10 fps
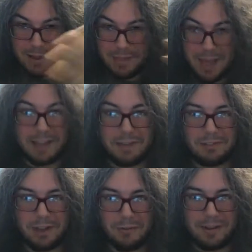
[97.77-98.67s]
Thank you,
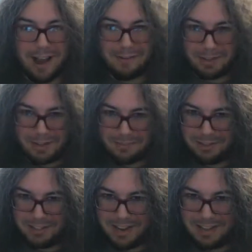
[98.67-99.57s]
Zoe, I really
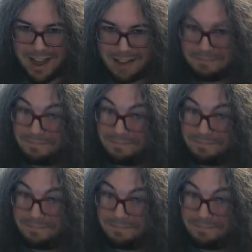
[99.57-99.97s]
appreciate that.